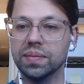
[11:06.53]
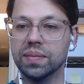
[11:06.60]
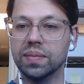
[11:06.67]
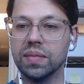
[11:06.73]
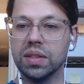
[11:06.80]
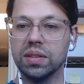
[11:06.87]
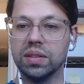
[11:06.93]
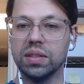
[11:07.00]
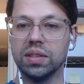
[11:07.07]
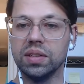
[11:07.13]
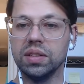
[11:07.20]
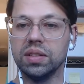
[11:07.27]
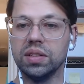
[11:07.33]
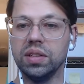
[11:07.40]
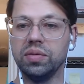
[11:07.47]
see
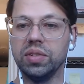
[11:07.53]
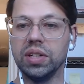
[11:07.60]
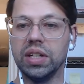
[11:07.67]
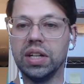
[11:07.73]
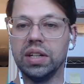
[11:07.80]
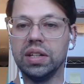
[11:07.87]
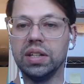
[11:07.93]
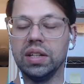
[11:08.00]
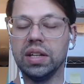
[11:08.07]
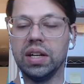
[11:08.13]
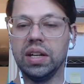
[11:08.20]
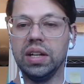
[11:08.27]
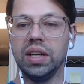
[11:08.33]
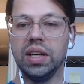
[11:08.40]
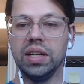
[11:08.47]
if you get any
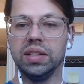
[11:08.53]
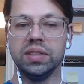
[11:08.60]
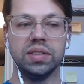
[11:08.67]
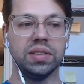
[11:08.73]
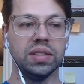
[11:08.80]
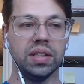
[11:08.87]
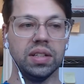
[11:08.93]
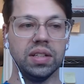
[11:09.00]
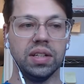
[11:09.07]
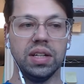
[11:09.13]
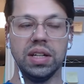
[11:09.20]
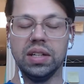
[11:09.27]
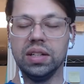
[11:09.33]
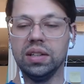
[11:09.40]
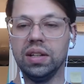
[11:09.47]
hits, get any
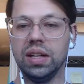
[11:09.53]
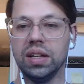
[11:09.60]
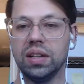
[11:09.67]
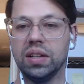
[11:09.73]
luck.